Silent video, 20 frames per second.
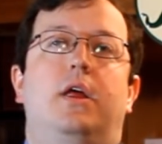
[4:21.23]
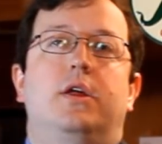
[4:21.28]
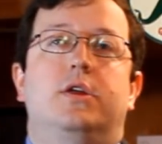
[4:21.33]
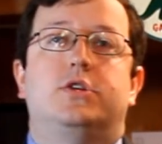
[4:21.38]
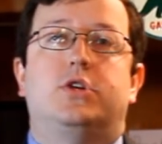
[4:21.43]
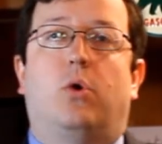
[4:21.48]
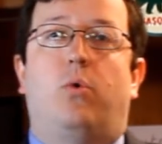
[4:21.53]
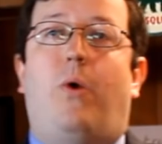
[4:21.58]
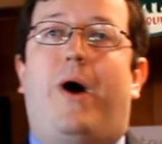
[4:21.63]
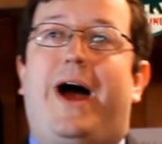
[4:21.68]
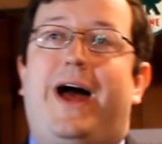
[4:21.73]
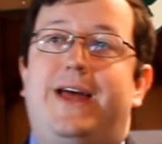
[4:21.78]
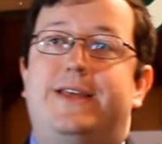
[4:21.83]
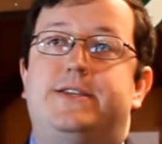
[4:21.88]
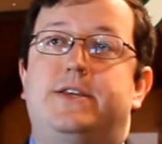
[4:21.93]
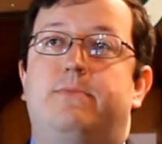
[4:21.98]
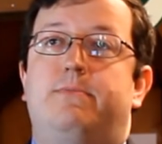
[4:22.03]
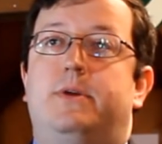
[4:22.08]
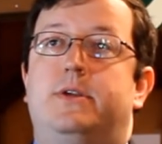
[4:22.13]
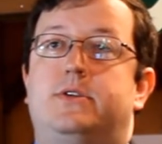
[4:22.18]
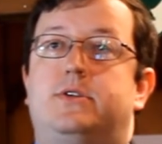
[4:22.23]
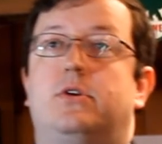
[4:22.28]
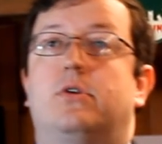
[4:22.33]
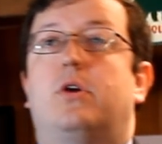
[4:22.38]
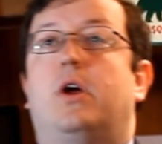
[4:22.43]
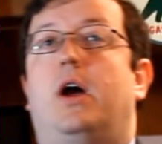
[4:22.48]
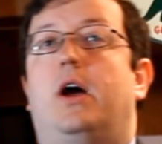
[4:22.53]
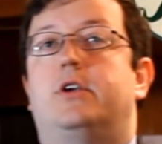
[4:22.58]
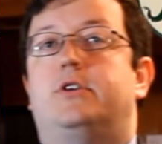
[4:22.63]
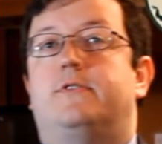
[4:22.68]
So why has it been so
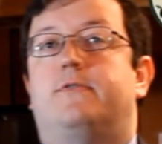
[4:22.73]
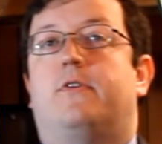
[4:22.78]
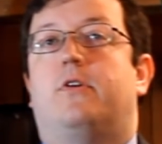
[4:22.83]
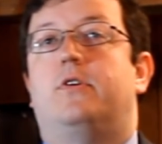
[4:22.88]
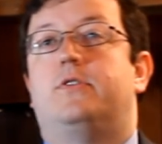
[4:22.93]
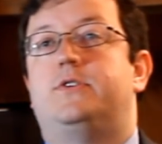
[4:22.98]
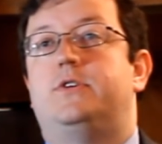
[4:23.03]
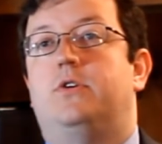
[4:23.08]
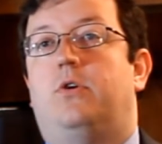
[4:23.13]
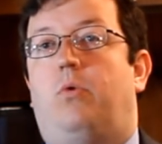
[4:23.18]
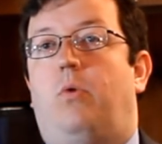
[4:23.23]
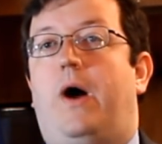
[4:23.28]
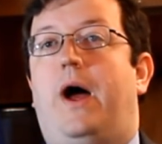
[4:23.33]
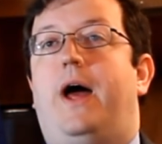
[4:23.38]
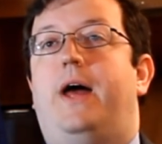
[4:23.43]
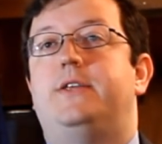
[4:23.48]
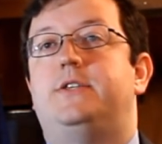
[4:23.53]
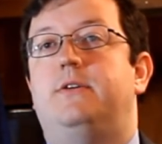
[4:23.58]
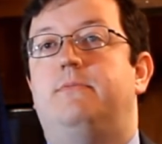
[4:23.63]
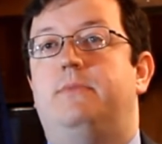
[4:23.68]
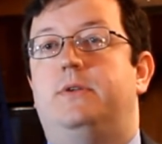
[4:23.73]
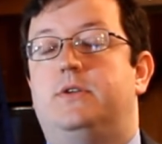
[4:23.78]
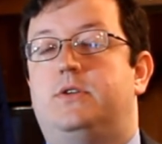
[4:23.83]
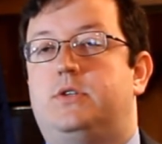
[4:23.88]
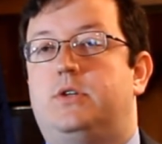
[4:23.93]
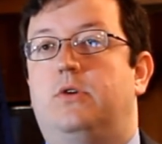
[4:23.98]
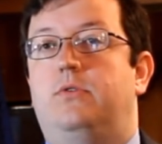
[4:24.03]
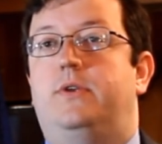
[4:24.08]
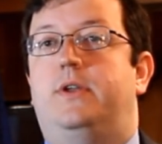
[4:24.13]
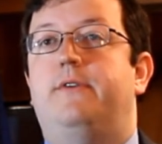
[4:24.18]
controversial? Why has it been
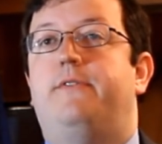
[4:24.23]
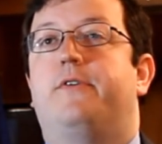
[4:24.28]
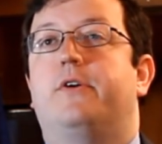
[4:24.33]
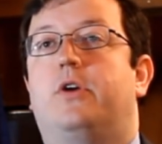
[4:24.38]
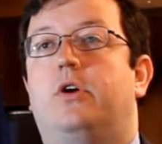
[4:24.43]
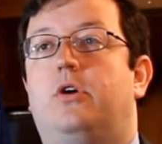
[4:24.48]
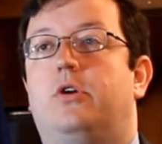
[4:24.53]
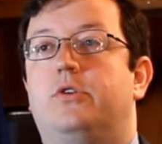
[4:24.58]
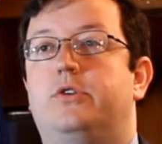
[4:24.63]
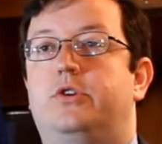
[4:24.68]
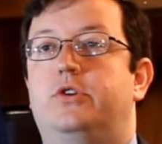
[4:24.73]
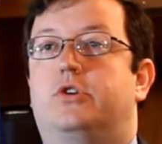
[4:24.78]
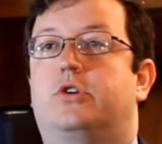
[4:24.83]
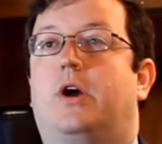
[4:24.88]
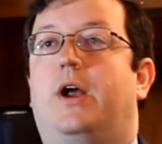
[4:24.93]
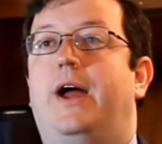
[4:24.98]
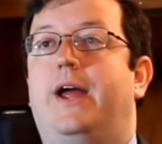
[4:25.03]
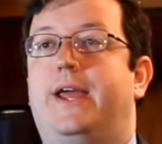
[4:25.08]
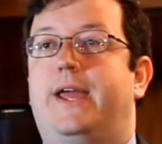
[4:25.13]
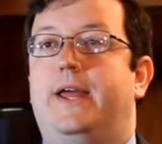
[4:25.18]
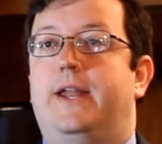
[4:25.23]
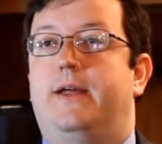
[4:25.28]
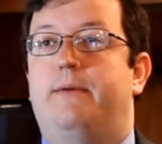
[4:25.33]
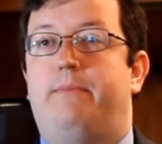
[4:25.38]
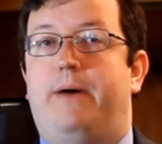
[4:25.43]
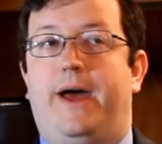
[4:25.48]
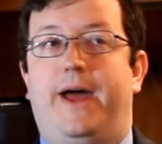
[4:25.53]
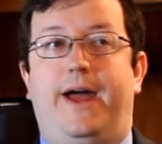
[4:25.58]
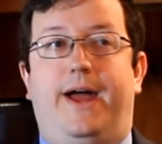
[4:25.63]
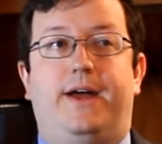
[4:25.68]
so difficult to try and get
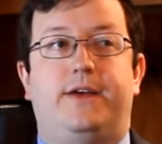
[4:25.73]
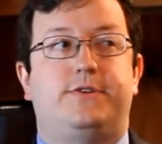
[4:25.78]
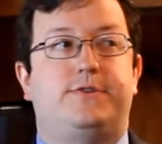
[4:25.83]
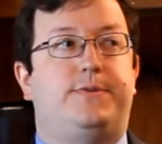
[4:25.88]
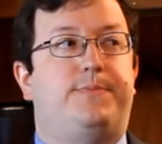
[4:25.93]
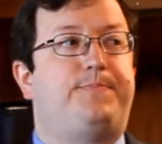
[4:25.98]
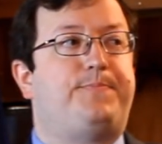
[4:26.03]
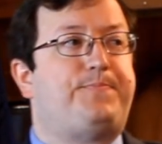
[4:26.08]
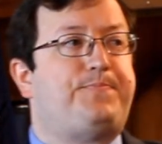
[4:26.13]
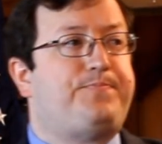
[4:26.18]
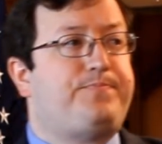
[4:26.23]
it passed?